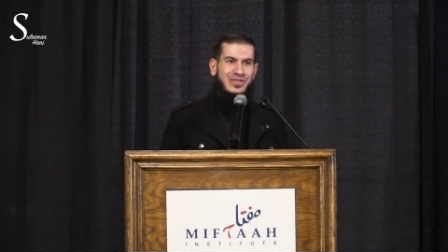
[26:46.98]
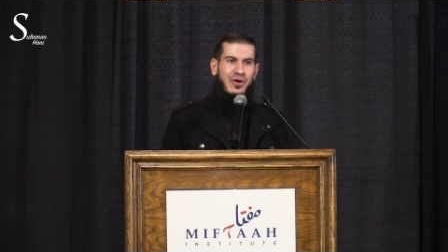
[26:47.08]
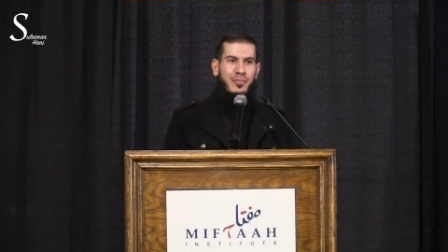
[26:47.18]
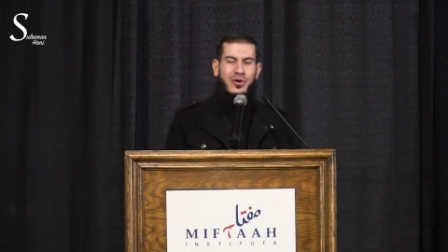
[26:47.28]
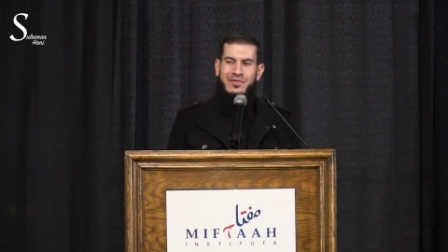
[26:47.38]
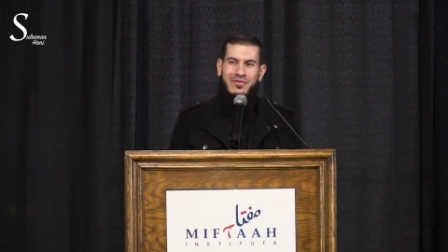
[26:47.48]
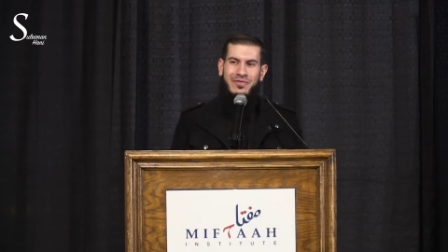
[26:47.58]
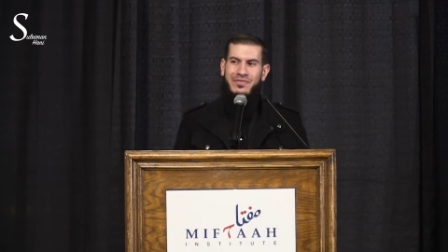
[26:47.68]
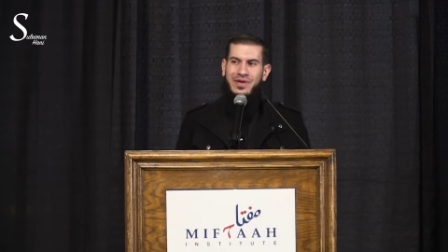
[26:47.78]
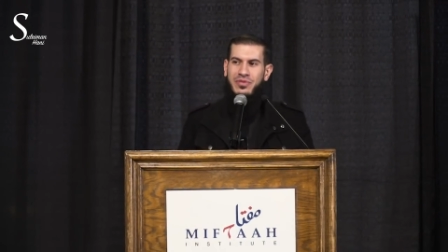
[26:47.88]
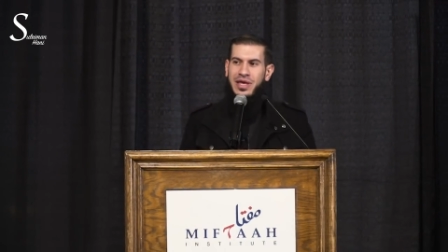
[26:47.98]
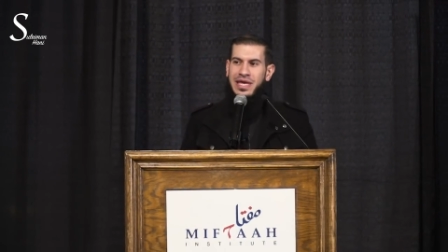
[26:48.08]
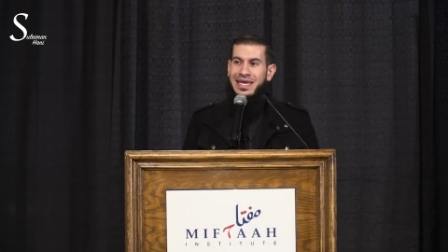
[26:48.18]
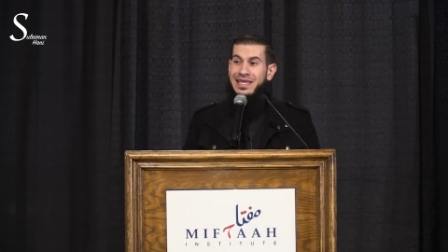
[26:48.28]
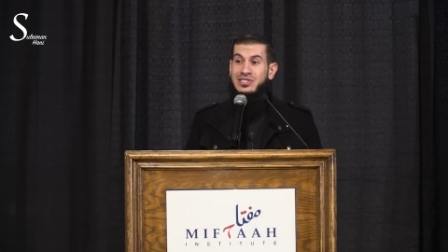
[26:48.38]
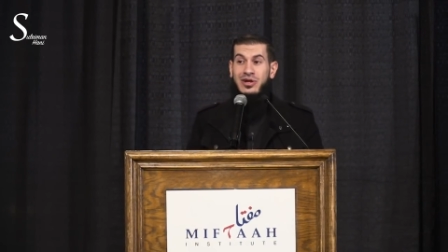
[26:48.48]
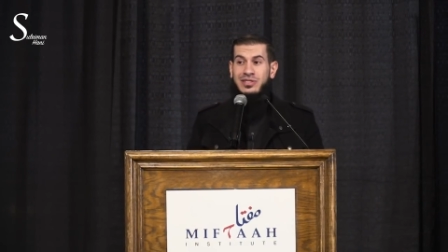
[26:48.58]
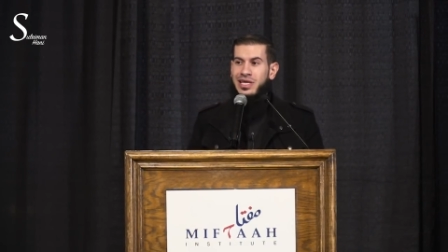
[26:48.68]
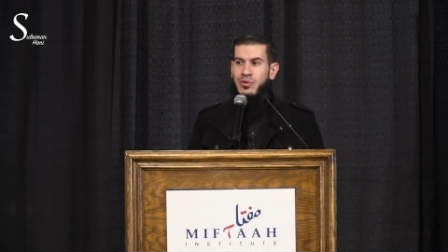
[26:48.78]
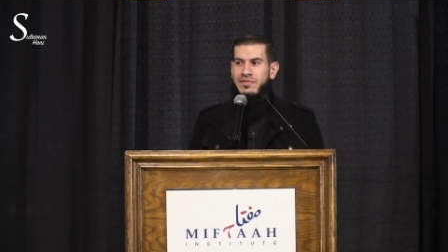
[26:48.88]
is not part of our faith. It is
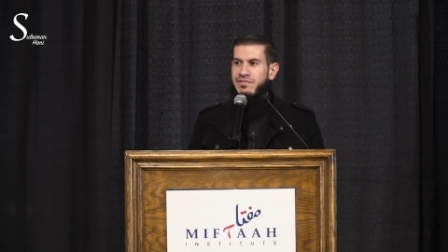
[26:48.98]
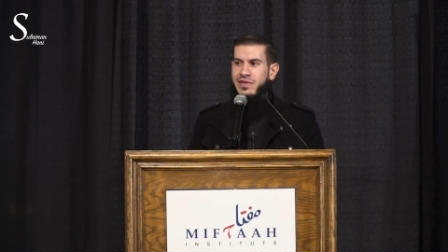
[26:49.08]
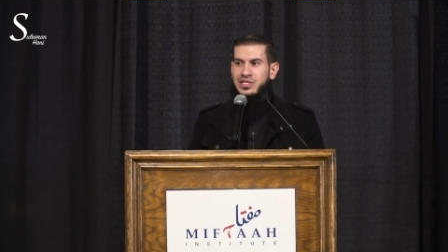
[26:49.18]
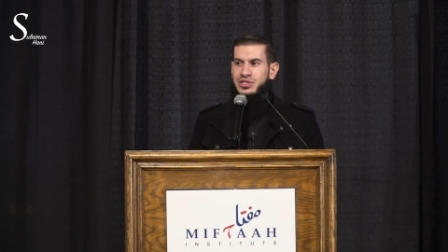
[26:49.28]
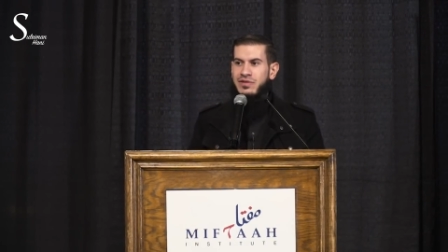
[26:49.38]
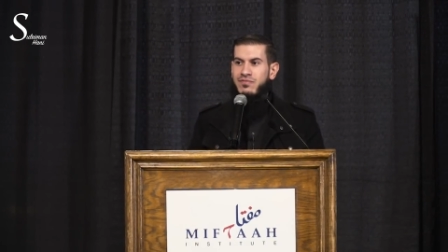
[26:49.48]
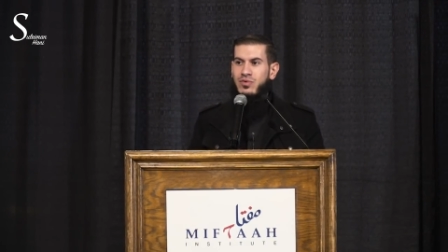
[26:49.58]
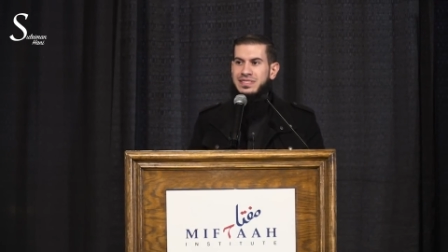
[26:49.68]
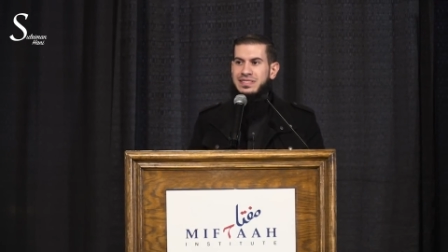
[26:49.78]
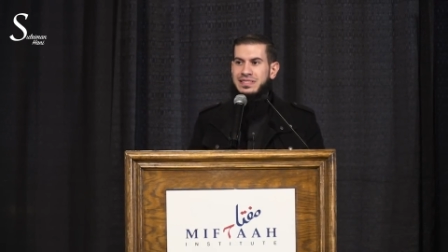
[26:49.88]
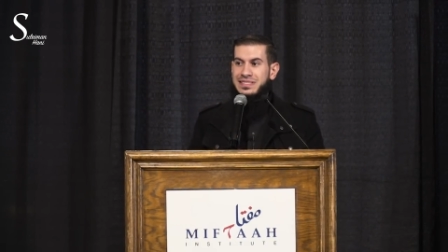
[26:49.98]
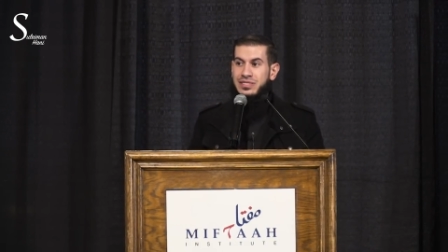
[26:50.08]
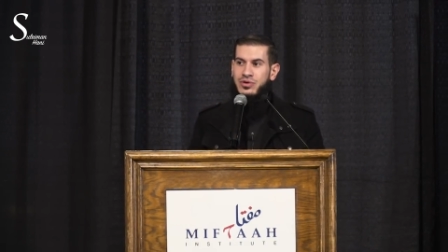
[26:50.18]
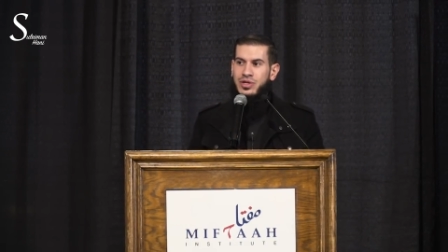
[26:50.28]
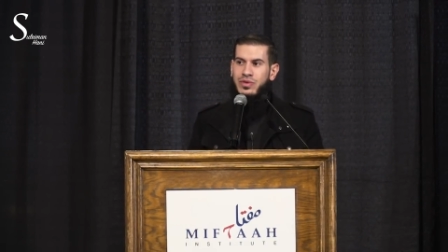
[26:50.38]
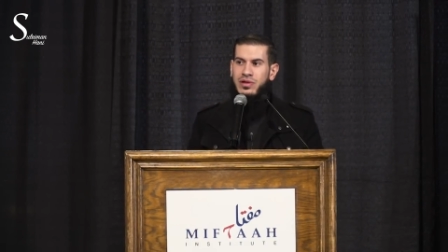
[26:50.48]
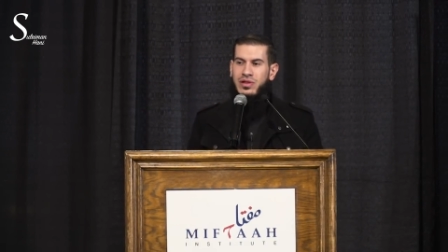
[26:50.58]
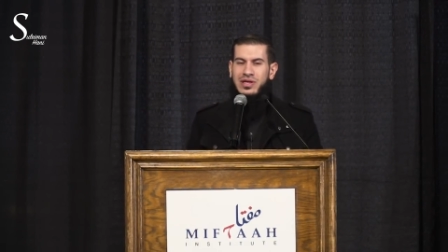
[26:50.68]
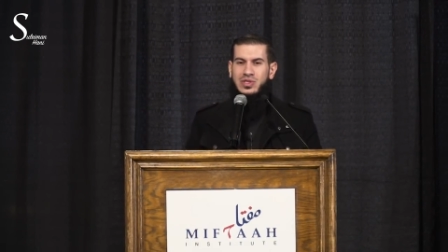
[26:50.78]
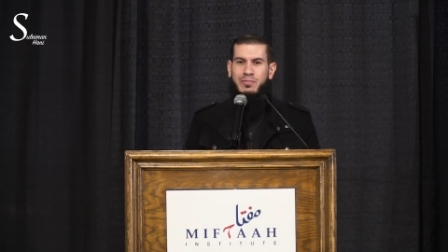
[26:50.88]
not a reflection of one's sincerity with
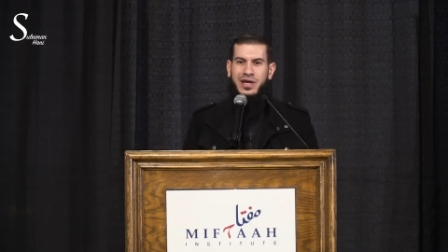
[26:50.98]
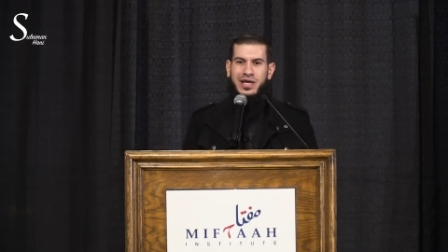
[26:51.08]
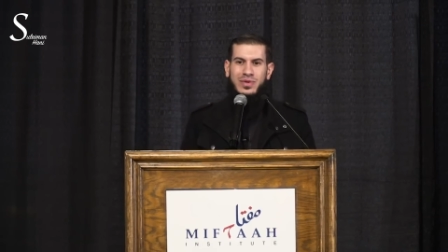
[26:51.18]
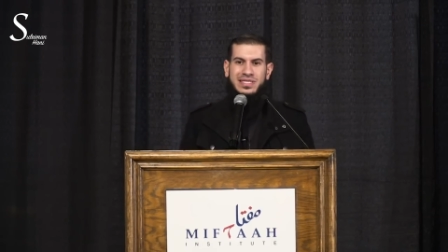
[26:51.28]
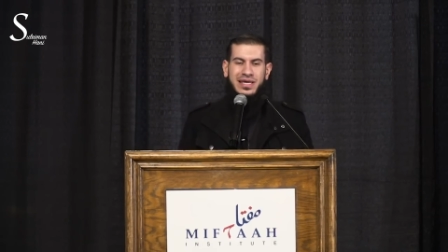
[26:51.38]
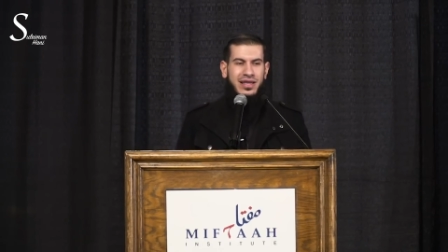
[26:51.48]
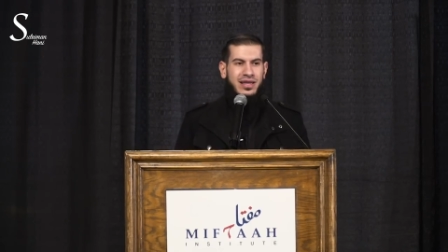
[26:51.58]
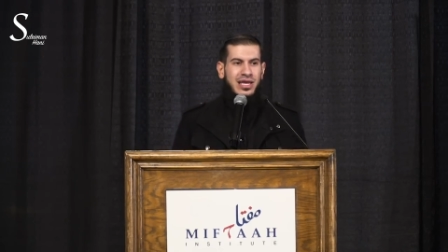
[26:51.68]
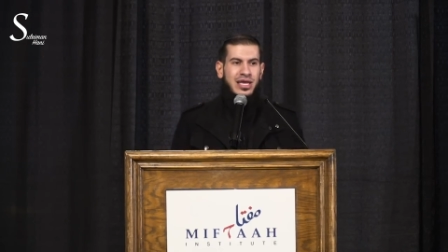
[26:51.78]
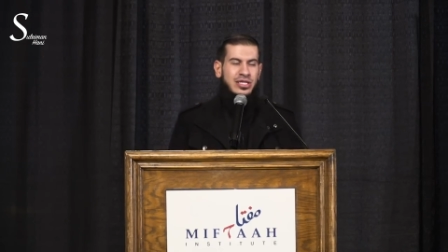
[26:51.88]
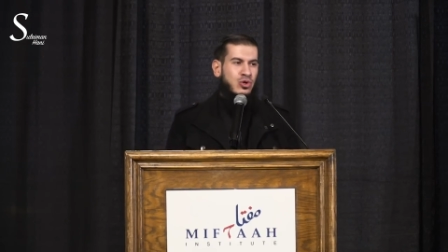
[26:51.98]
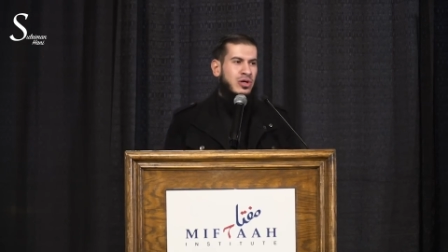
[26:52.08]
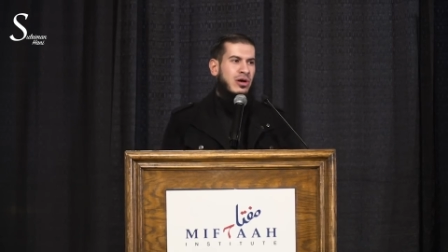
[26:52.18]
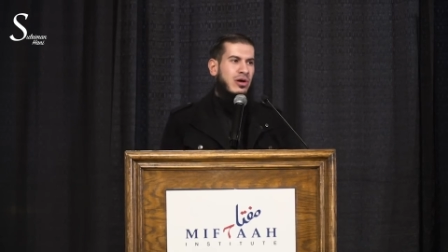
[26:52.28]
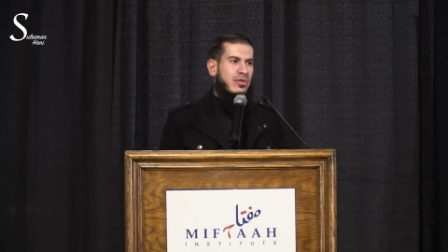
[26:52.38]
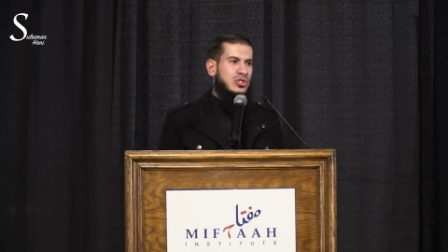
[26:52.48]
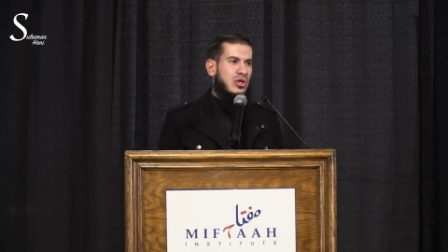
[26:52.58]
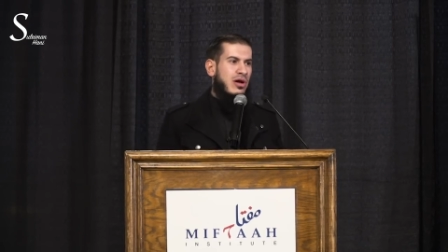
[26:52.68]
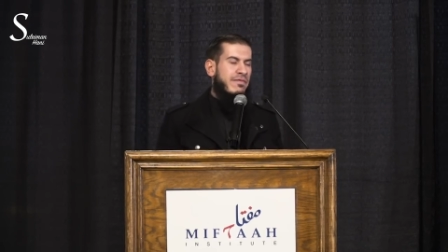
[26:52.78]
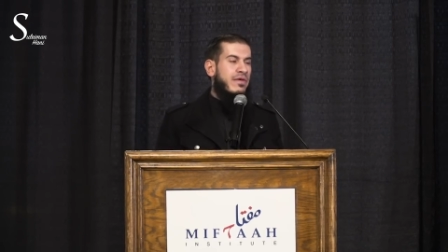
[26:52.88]
Allah subhanahu wa ta'ala to cut others
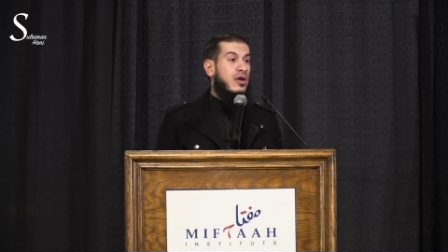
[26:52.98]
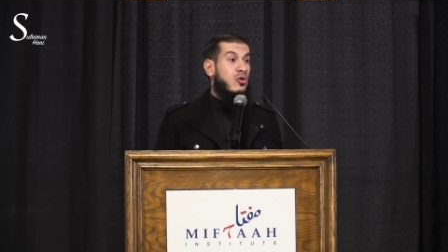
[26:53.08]
off.